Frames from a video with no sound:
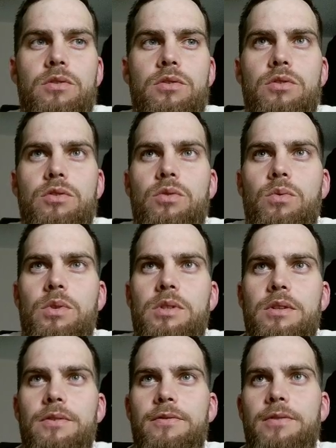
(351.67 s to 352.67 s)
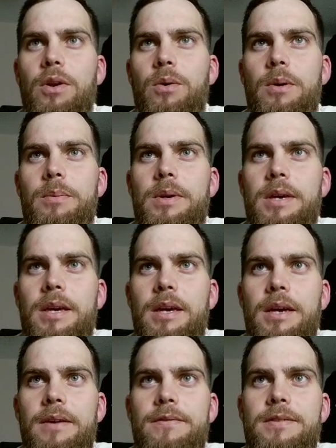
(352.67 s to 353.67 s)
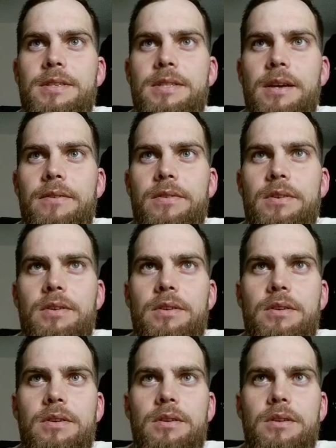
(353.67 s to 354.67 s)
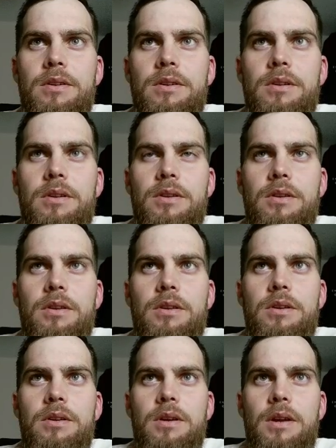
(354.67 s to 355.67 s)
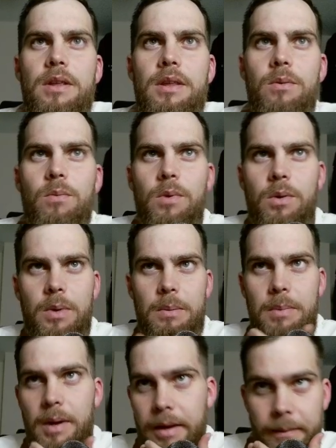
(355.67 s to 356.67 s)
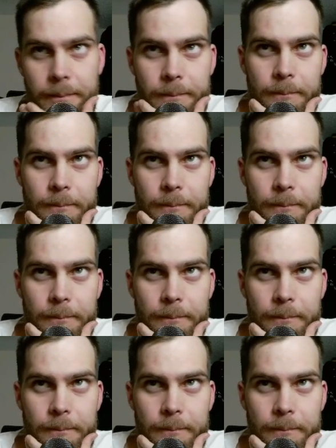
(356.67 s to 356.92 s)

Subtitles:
So what's the follow-up? King f7. And then what are we playing?